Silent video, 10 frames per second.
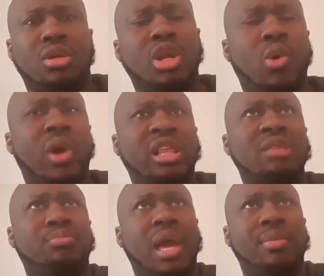you know, one of
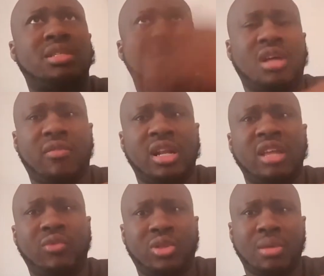the babies is currently
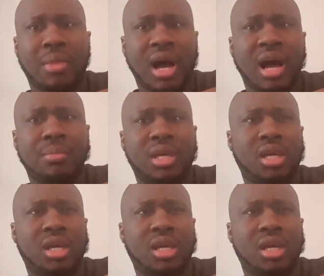living with the mom